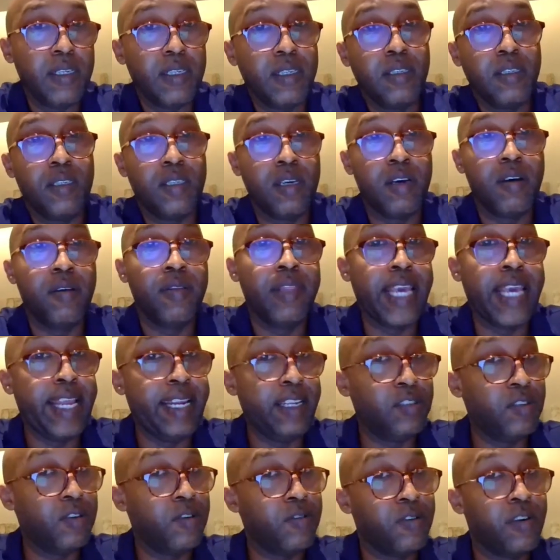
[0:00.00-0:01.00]
So there
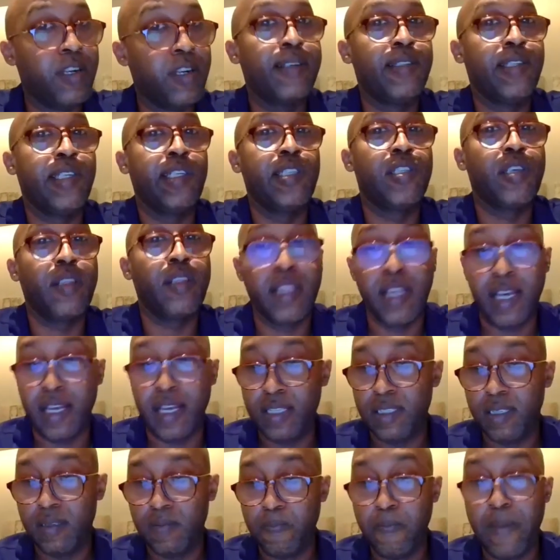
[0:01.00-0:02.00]
is organization
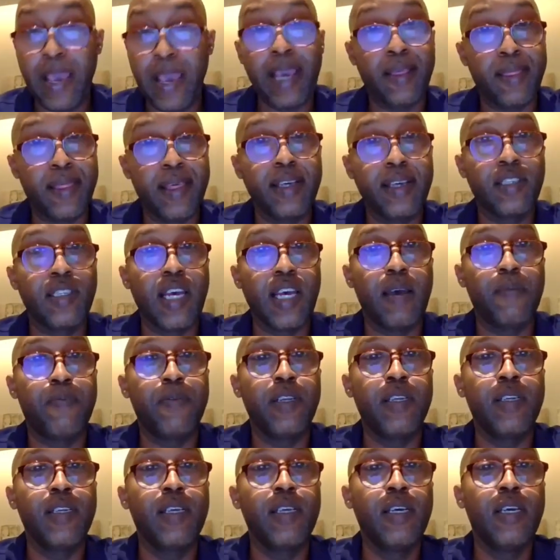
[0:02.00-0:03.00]
that make things
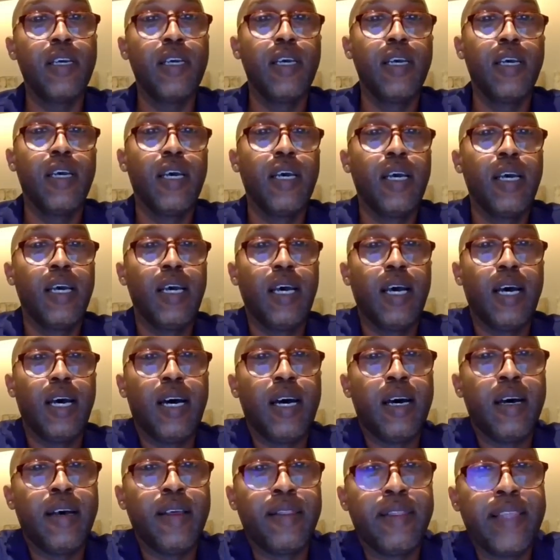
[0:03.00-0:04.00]
happen.
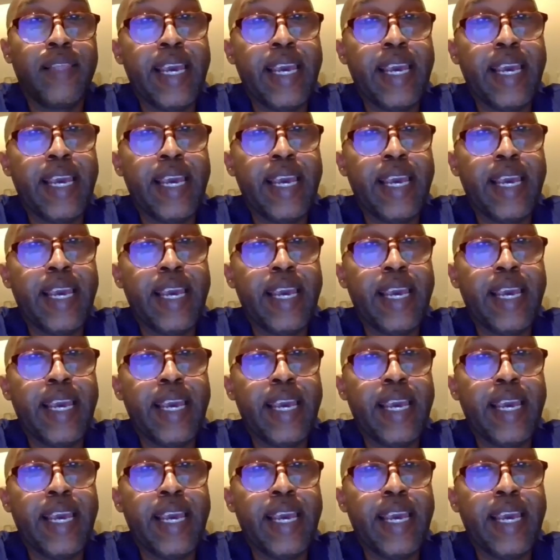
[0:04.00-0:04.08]
There